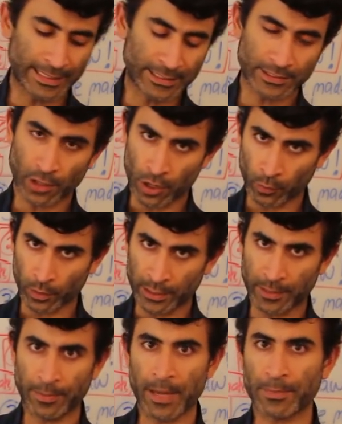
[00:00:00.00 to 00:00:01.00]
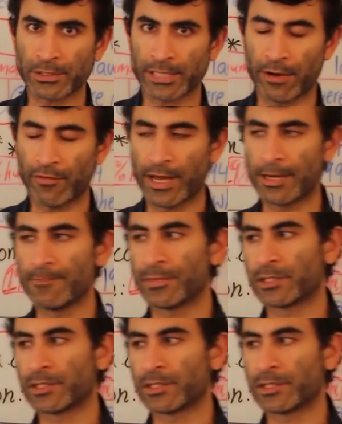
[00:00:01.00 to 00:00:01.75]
list on one of the papers I read